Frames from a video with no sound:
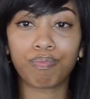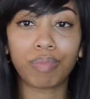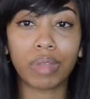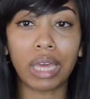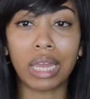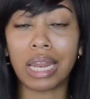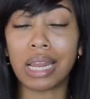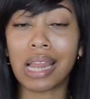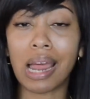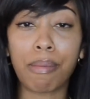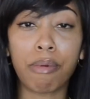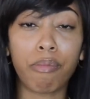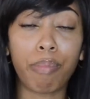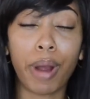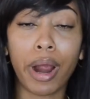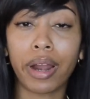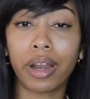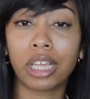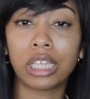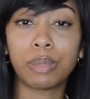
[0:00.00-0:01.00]
any type of
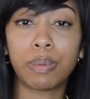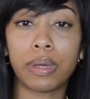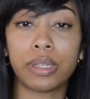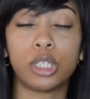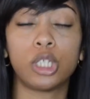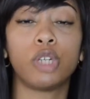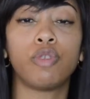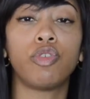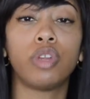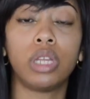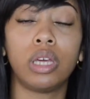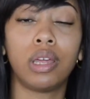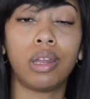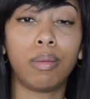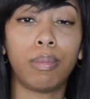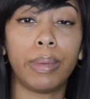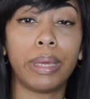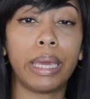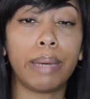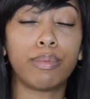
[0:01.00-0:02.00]
parting space you're really going
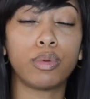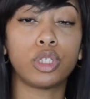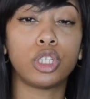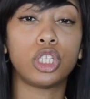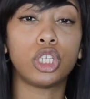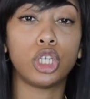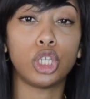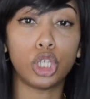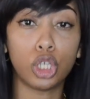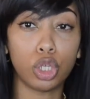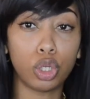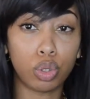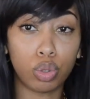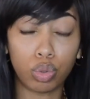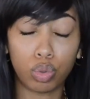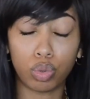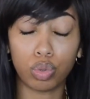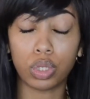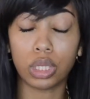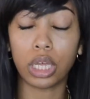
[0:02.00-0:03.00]
to be able to
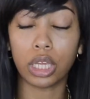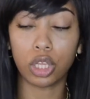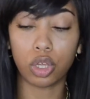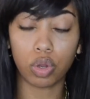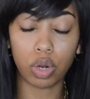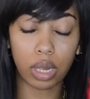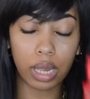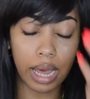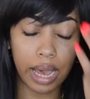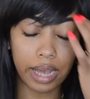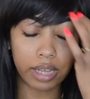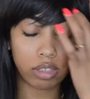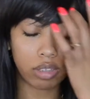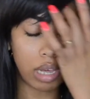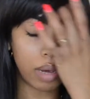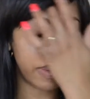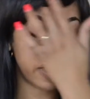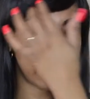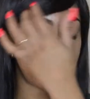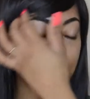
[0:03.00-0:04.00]
use and utilize. So
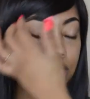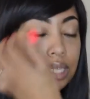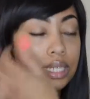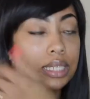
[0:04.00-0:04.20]
I would say